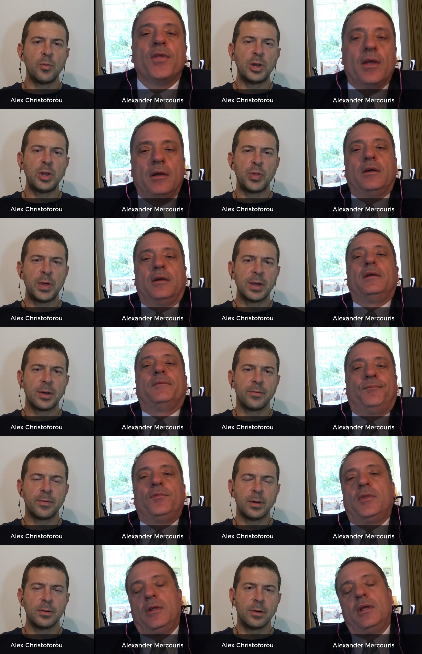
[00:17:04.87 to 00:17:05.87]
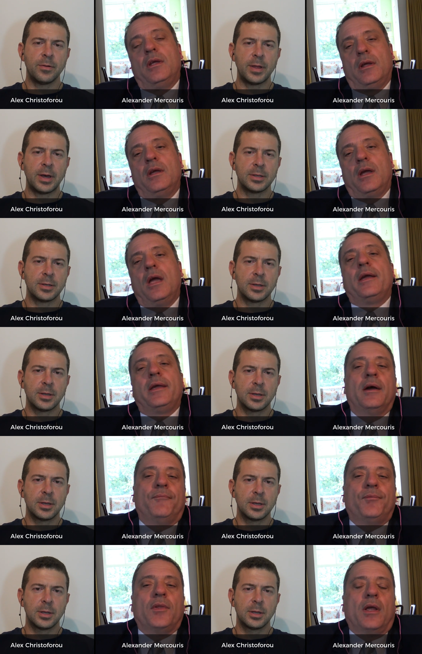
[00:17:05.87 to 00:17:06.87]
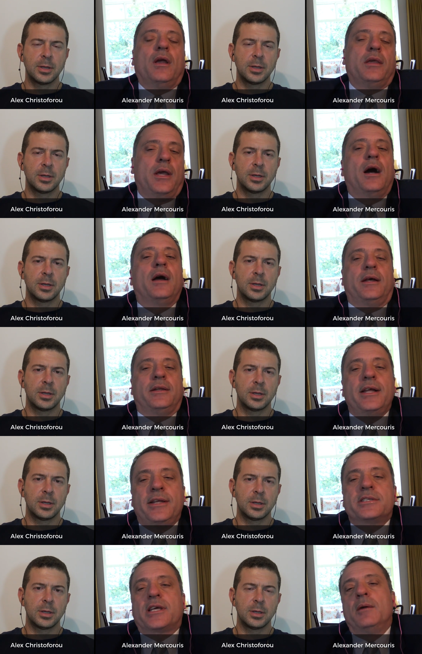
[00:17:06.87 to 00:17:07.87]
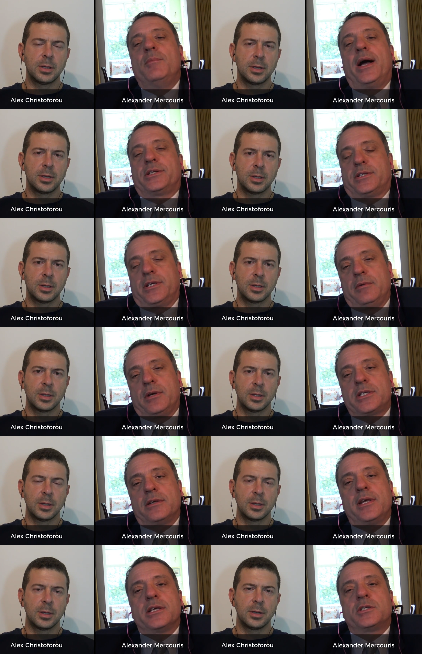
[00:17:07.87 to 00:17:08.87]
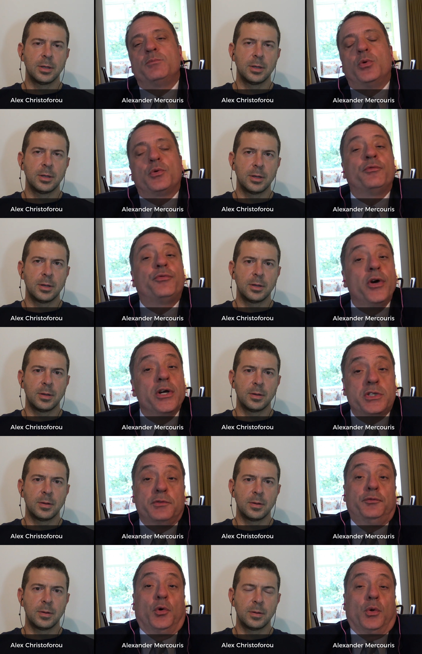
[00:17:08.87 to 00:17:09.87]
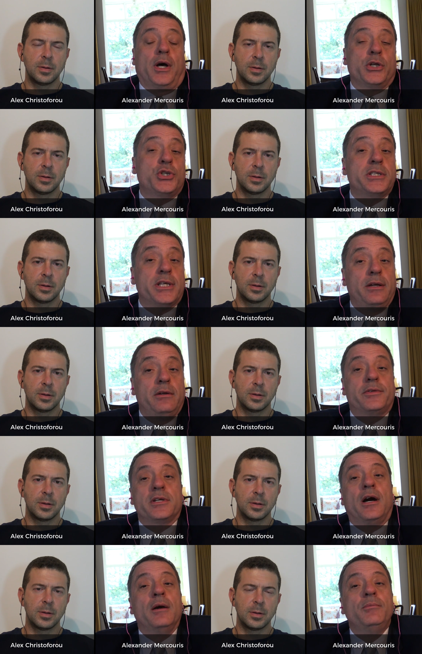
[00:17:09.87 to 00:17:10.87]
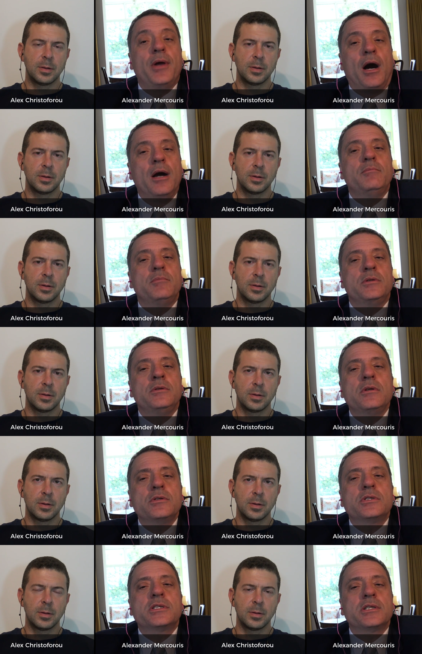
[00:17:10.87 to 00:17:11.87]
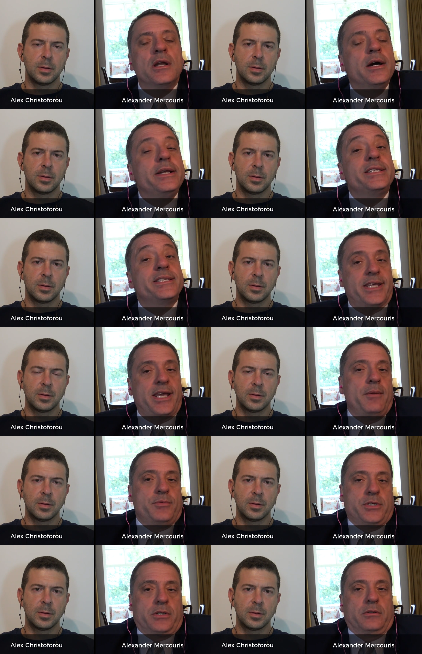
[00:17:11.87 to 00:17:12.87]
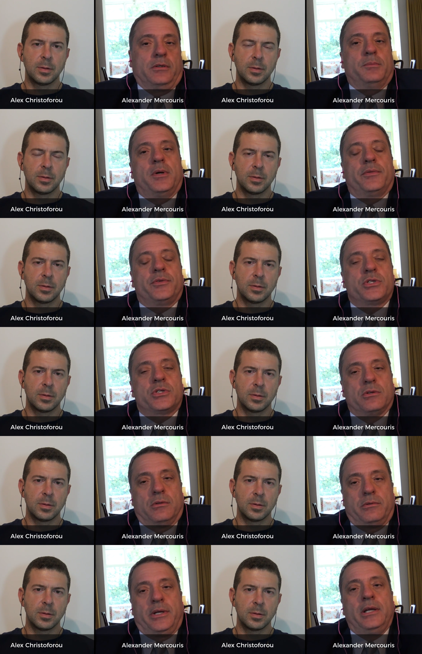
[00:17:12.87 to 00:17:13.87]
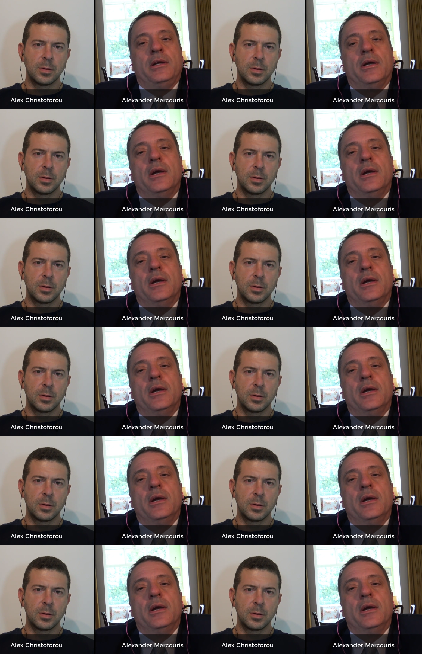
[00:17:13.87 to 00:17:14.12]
Speaker 1: do you think of that? Let's come back to that, because I think that's important. First of all, I should tell you that I'm slightly skeptical about the story